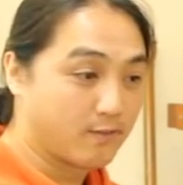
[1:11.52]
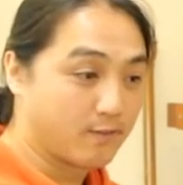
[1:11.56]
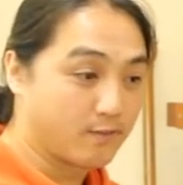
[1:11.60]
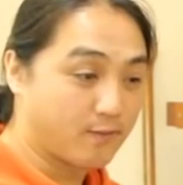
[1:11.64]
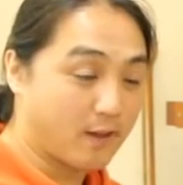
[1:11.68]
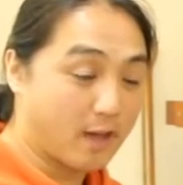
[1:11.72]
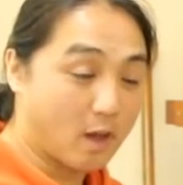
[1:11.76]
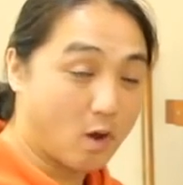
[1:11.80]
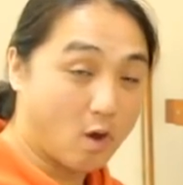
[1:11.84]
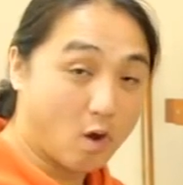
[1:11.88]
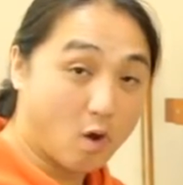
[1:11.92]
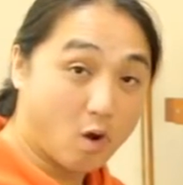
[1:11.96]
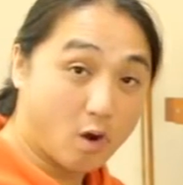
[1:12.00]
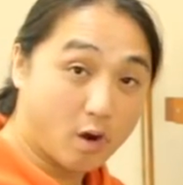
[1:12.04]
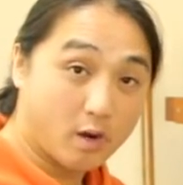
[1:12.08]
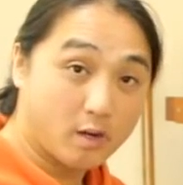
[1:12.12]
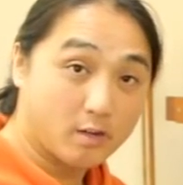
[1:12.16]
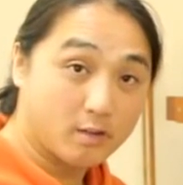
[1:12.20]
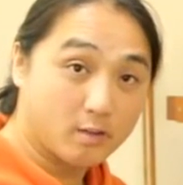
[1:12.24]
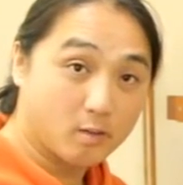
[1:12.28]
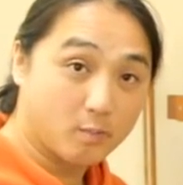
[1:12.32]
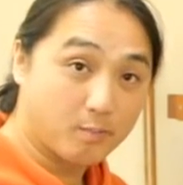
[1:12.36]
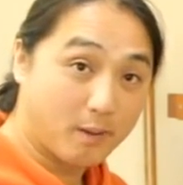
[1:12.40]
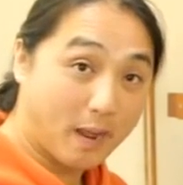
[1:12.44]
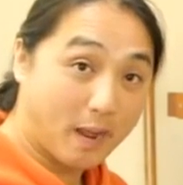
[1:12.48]

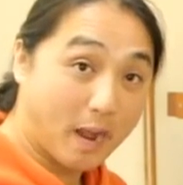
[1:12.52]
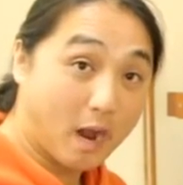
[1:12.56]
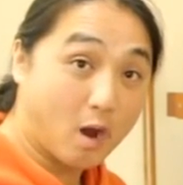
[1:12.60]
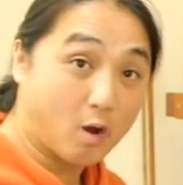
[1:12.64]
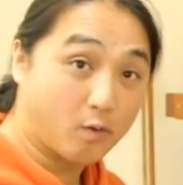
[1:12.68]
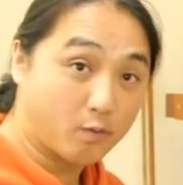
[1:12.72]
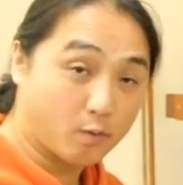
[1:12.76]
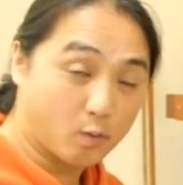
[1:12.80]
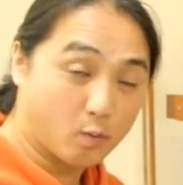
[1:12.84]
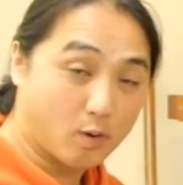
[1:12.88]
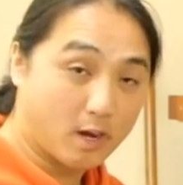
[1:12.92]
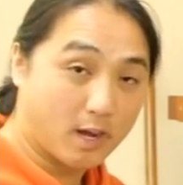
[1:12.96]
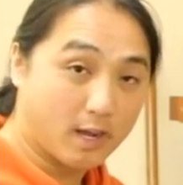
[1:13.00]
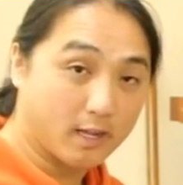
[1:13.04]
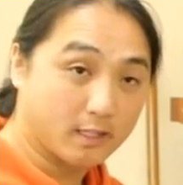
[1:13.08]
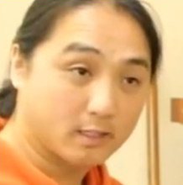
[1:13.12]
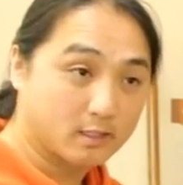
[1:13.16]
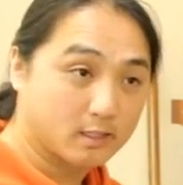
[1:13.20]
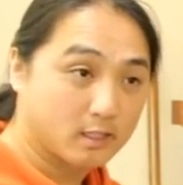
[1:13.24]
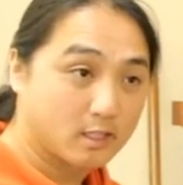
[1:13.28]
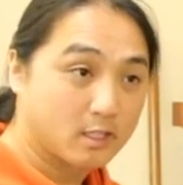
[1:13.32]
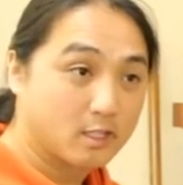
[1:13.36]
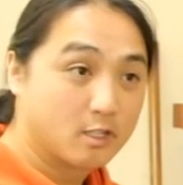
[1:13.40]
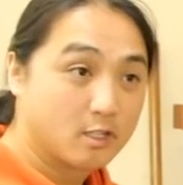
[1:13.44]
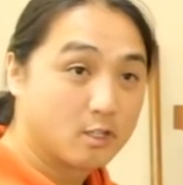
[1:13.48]
hard,
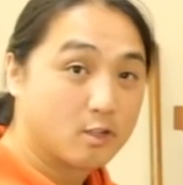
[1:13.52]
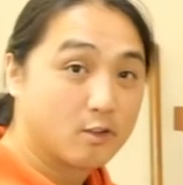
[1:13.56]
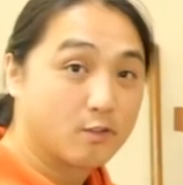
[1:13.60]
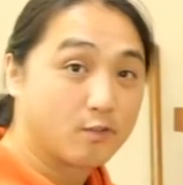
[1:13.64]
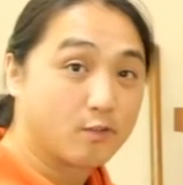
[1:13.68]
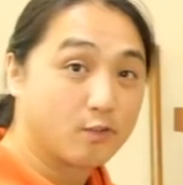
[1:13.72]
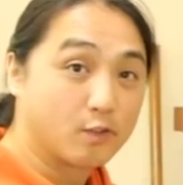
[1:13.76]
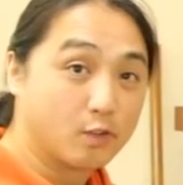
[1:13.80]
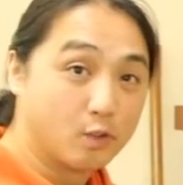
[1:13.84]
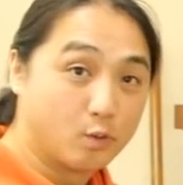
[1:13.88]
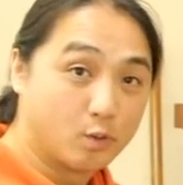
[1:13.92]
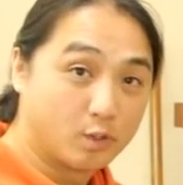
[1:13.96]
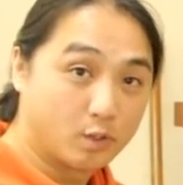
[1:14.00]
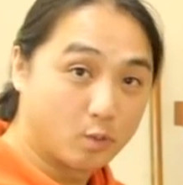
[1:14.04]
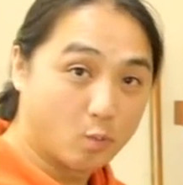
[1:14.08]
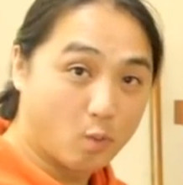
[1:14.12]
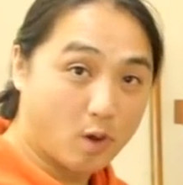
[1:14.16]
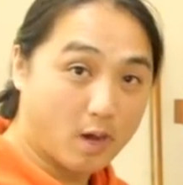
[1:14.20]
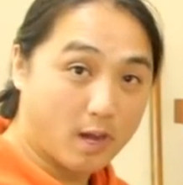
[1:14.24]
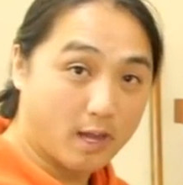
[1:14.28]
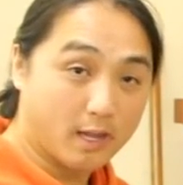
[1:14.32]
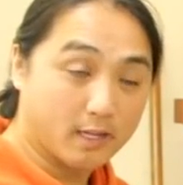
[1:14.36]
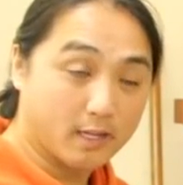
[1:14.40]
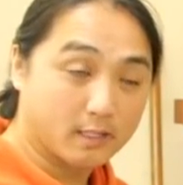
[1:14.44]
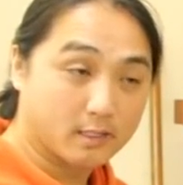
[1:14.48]
powerful-wise,
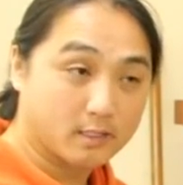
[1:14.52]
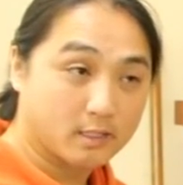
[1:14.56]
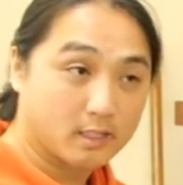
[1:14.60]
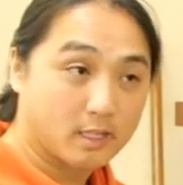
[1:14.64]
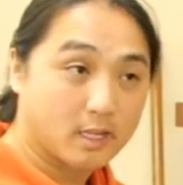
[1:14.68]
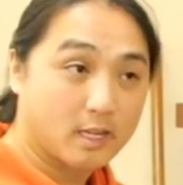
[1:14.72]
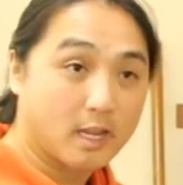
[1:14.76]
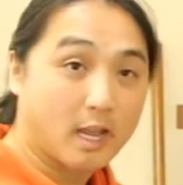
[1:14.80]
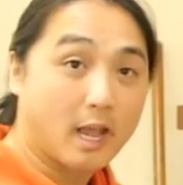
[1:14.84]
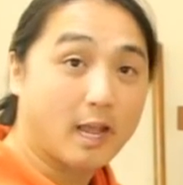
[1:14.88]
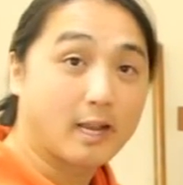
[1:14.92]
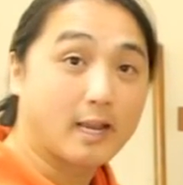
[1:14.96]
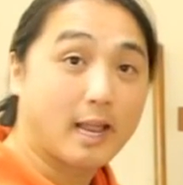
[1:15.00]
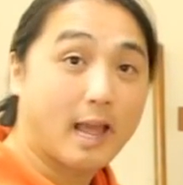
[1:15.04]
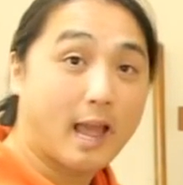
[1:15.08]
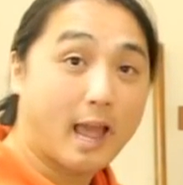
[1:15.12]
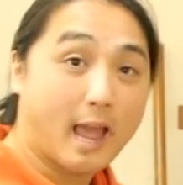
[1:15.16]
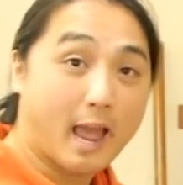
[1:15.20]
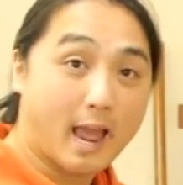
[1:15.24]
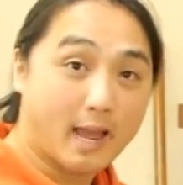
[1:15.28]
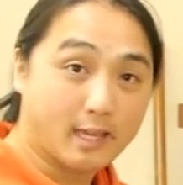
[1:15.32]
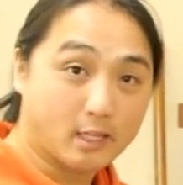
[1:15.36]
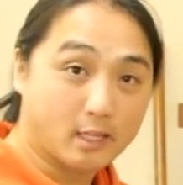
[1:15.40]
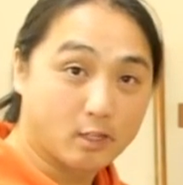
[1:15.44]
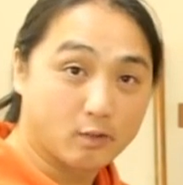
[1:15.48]
fluid-wise, and
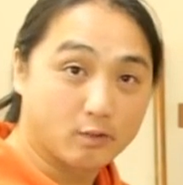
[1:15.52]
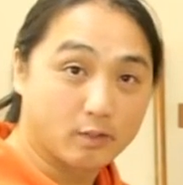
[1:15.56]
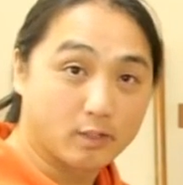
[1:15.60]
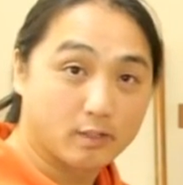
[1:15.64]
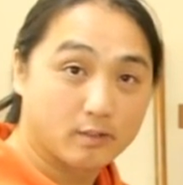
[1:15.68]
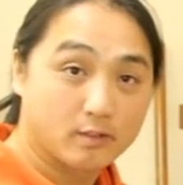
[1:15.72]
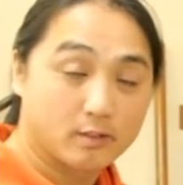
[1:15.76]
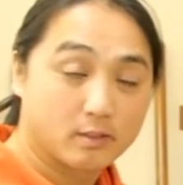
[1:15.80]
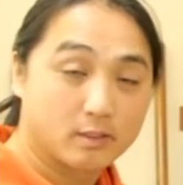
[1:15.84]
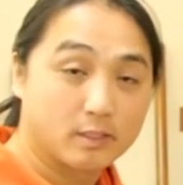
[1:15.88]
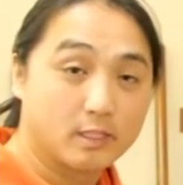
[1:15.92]
accurate.